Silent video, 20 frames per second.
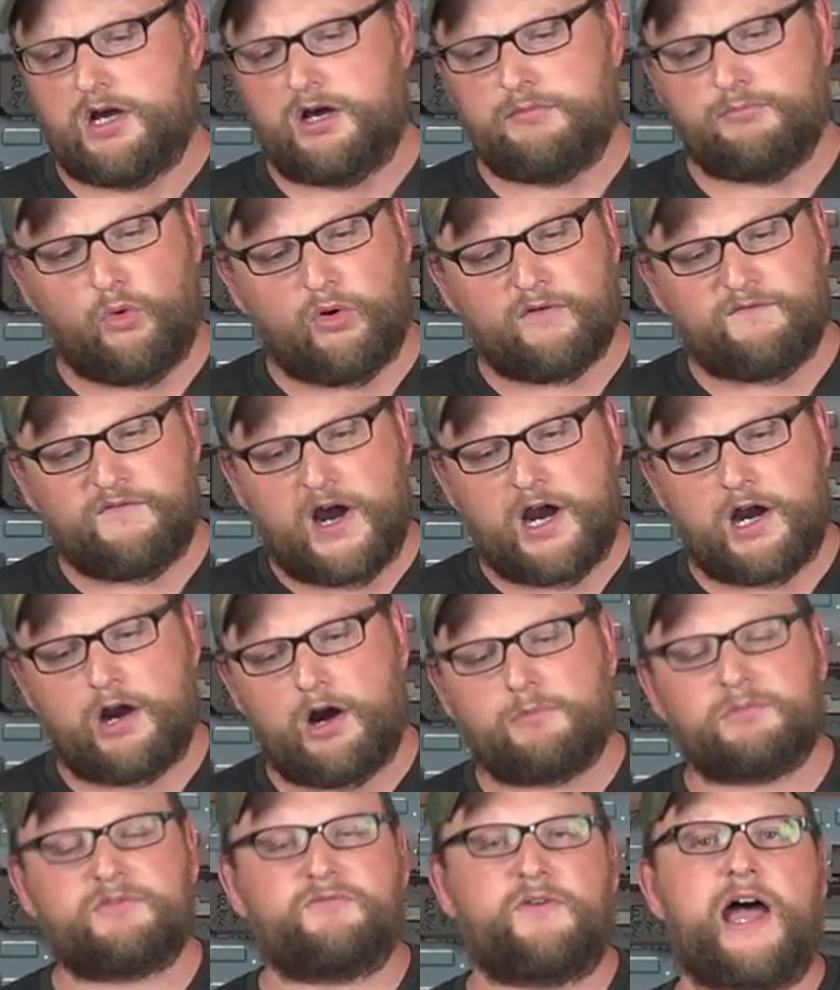More
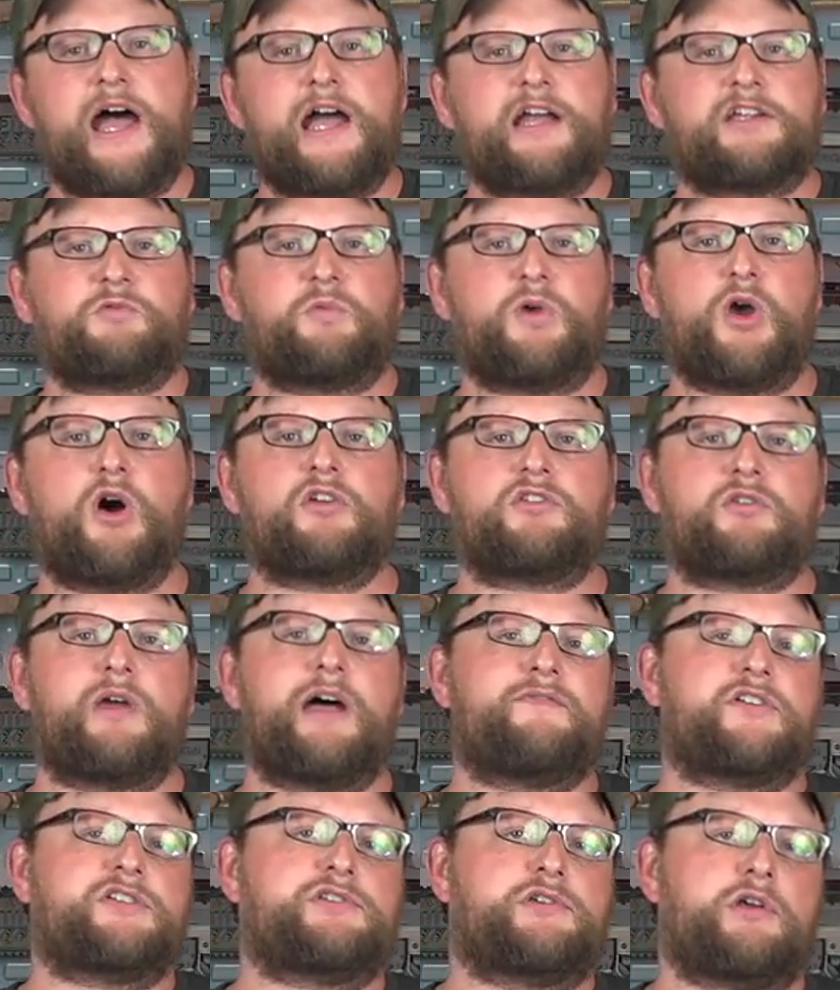firearms facts. We also
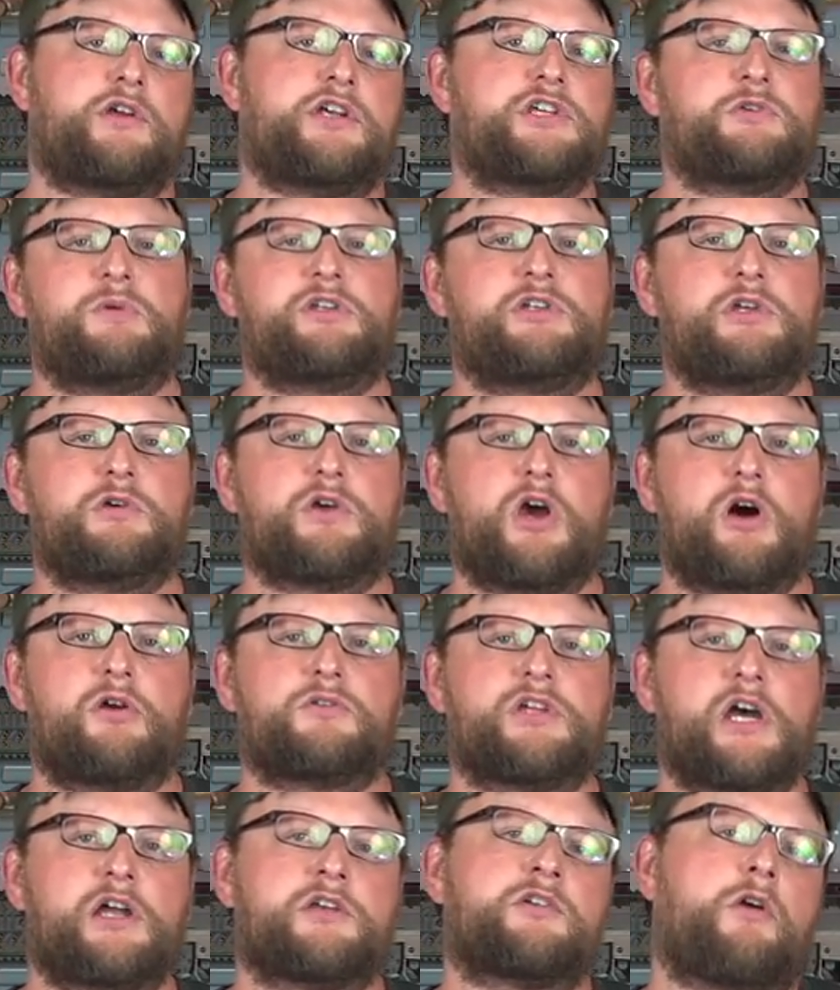have a series we do
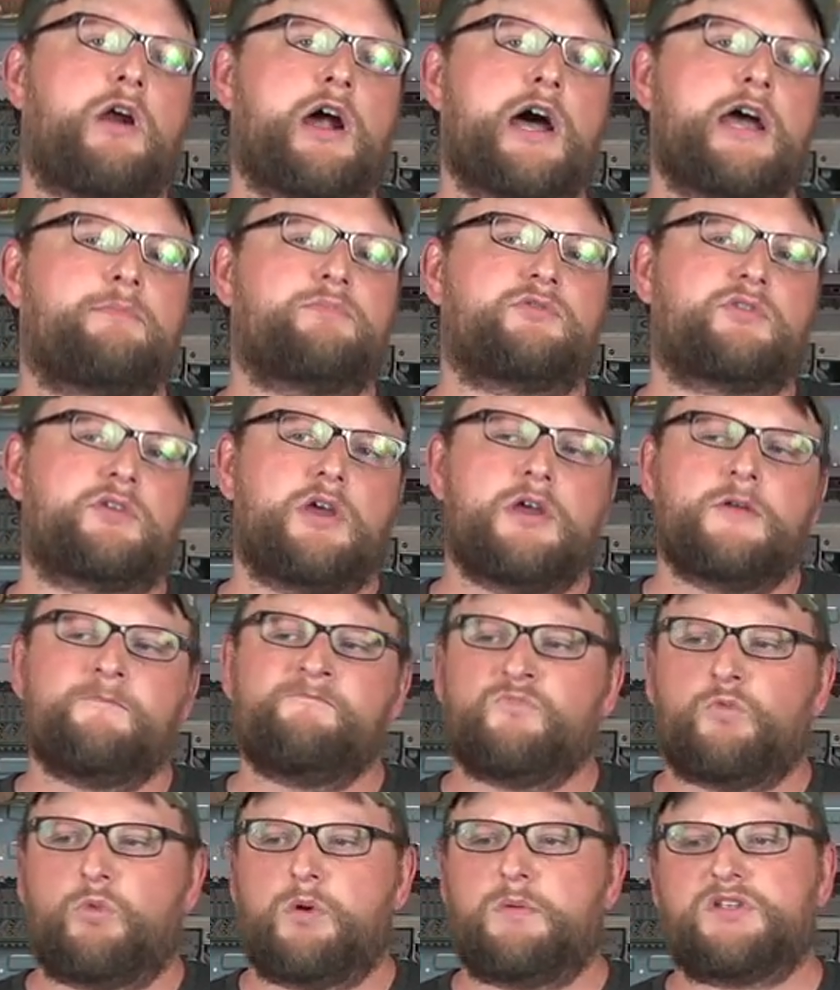called Gun Gripes,
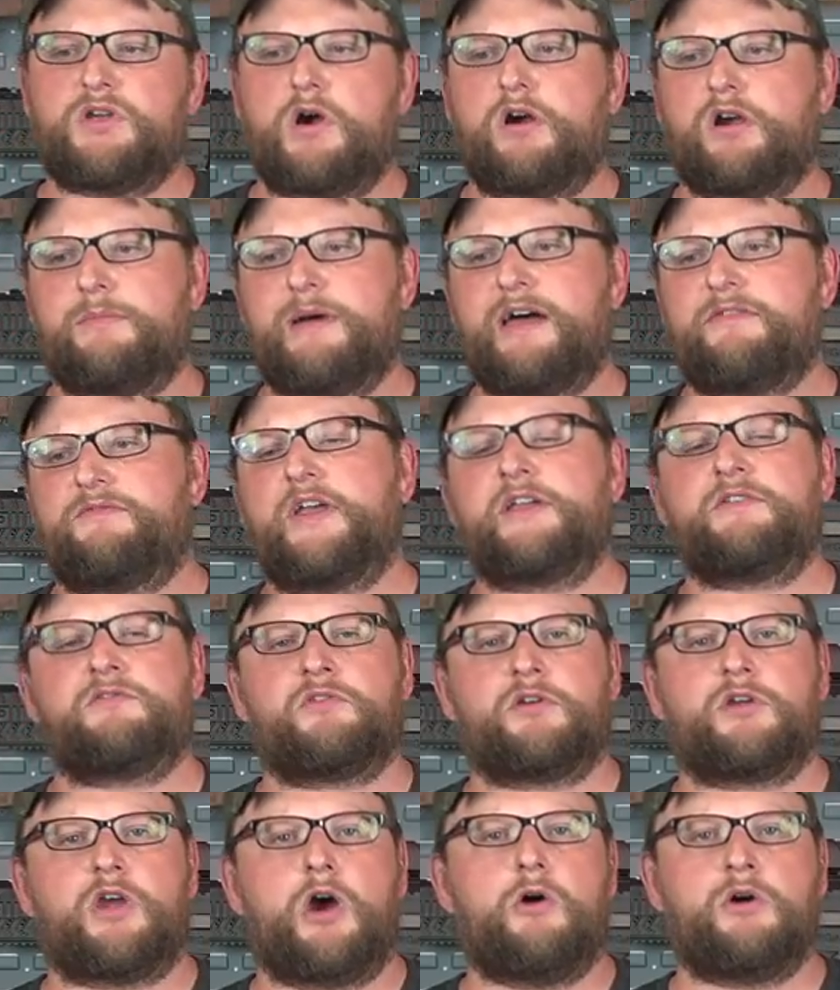where we talk about things
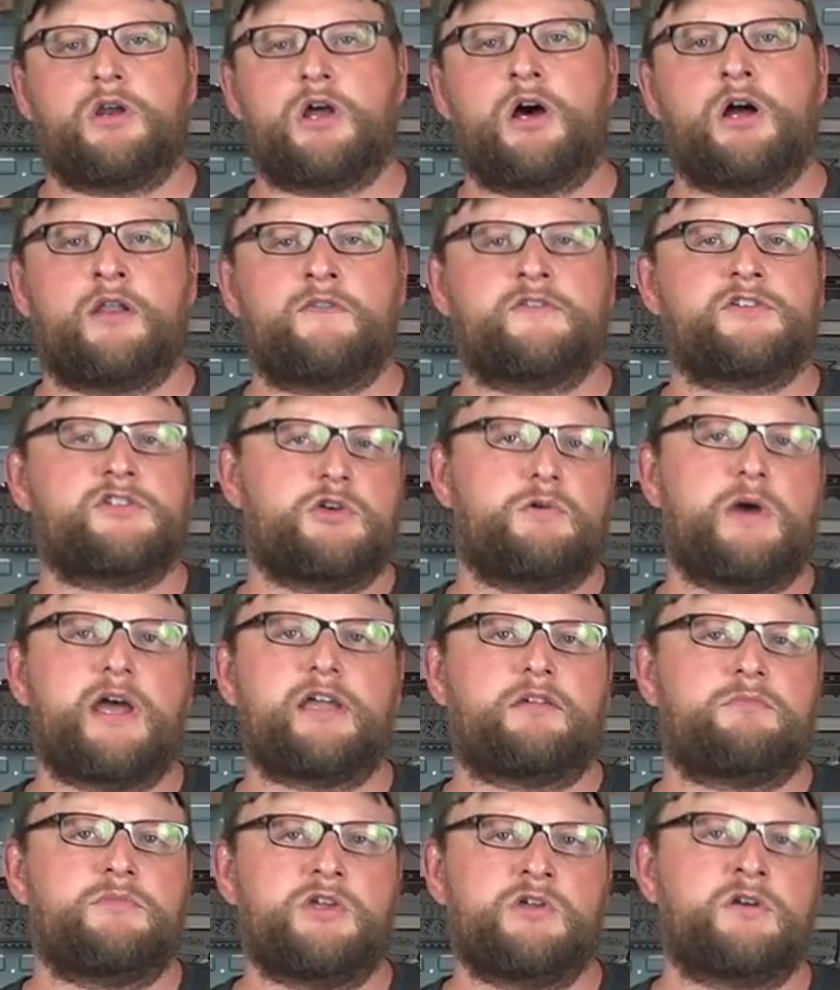that are going on in the 2A
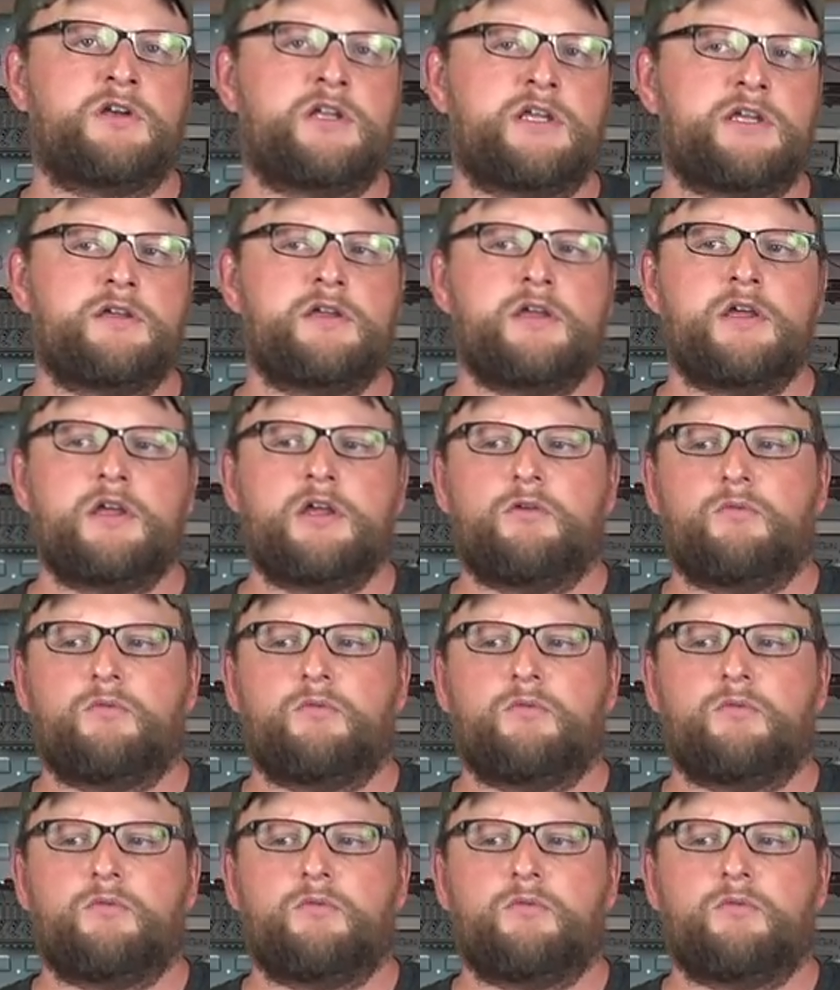community.